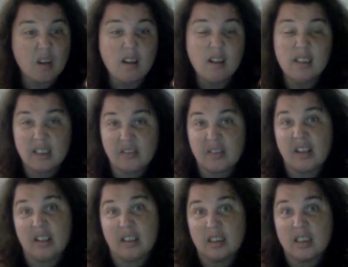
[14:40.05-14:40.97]
I'd give it
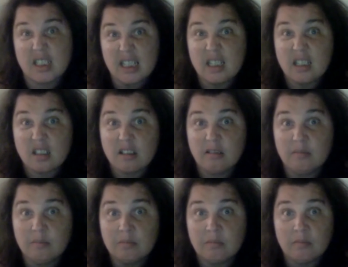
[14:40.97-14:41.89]
a six.
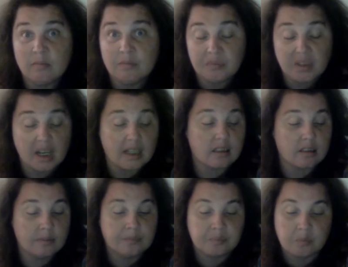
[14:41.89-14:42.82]
Yes.
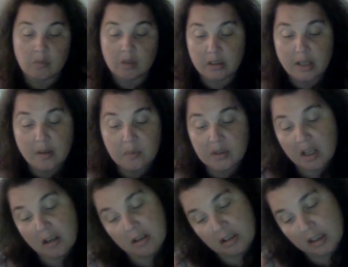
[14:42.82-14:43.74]
So that was
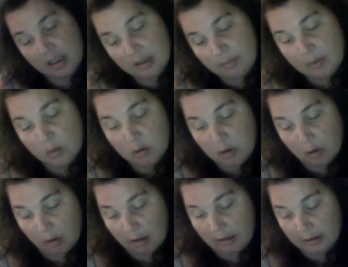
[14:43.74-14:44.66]
Hershey's milk
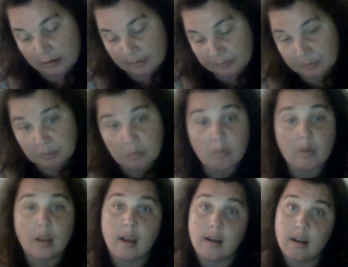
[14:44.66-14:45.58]
chocolate.
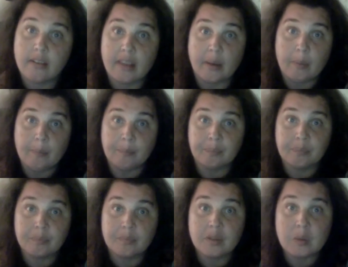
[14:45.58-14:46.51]
I like that one.
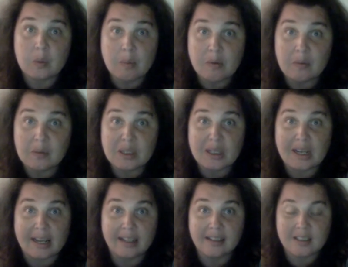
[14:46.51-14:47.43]
Shall we move on to the
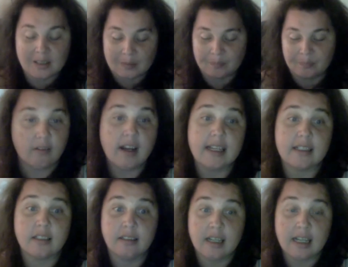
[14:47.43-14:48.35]
next?
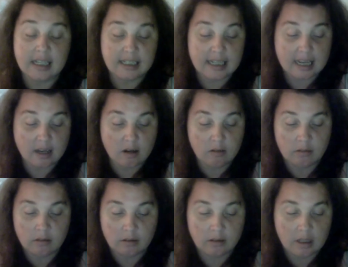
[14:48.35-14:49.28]
Right, and now
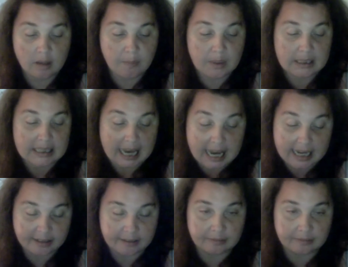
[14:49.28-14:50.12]
number ten